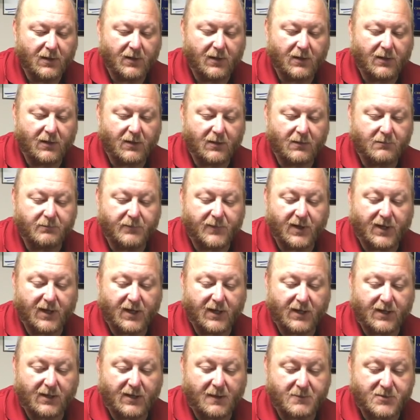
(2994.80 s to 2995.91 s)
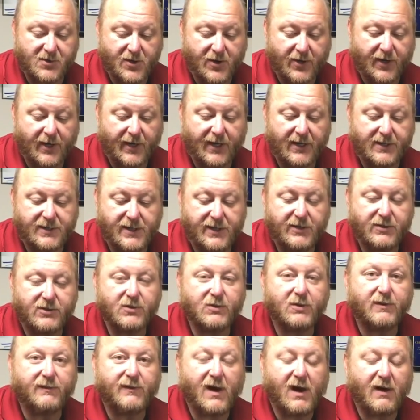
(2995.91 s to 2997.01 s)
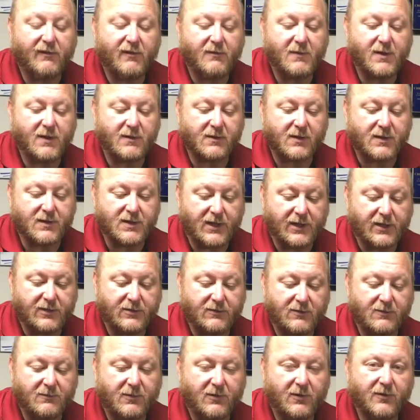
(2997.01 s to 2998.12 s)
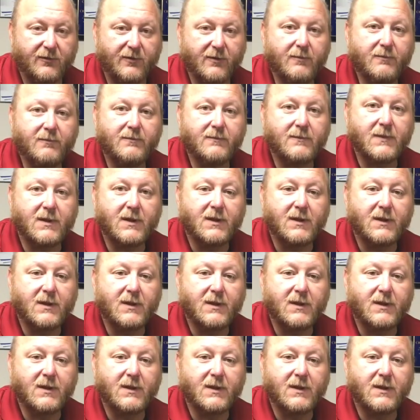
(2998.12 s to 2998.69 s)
I'm sure they're going to continue to evolve them and continue to improve them.